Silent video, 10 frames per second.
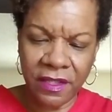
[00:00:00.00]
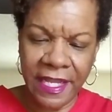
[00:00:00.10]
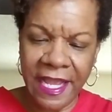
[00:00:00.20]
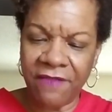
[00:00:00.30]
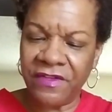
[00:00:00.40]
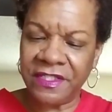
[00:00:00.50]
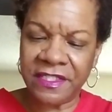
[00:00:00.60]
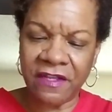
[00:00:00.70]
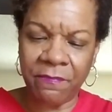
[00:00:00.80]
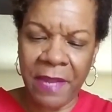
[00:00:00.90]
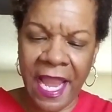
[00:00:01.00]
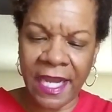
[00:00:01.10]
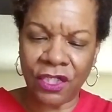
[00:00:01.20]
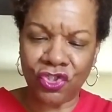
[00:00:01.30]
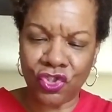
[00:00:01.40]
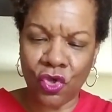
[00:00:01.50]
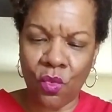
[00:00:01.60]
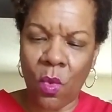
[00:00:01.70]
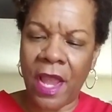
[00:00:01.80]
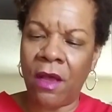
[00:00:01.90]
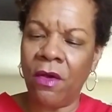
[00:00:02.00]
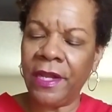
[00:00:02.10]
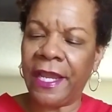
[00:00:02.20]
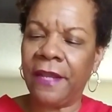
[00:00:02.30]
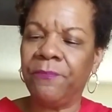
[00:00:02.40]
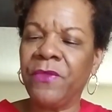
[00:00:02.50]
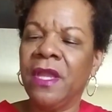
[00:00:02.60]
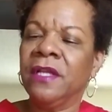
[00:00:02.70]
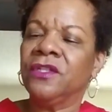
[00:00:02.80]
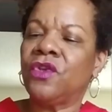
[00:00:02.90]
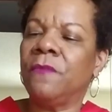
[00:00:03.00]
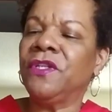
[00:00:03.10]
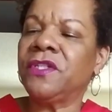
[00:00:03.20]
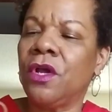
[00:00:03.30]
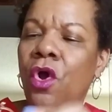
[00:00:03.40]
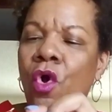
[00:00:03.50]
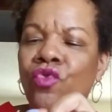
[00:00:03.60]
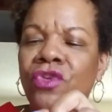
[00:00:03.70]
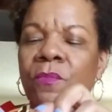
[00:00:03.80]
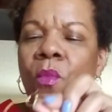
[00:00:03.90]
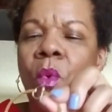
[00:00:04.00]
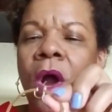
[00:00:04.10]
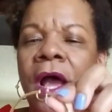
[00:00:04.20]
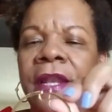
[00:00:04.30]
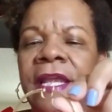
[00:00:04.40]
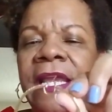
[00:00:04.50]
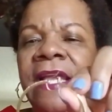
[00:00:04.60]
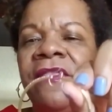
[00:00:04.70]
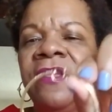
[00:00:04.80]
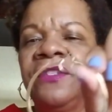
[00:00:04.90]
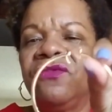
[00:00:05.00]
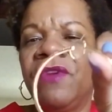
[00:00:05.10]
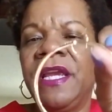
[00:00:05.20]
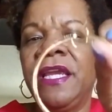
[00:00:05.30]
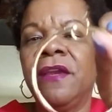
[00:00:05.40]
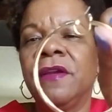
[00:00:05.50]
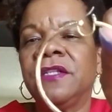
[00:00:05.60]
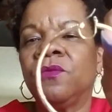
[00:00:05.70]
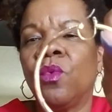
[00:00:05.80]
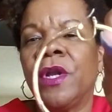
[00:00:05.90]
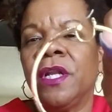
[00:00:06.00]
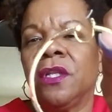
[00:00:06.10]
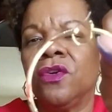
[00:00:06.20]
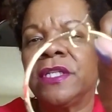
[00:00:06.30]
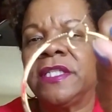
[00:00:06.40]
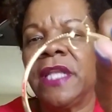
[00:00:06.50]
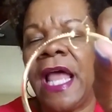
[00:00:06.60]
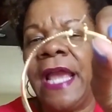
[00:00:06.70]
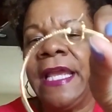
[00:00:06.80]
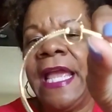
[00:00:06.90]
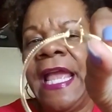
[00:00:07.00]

They have this stuff packaged so well. Okay, so I'm just going to hold up one, and this right here is what it looks like.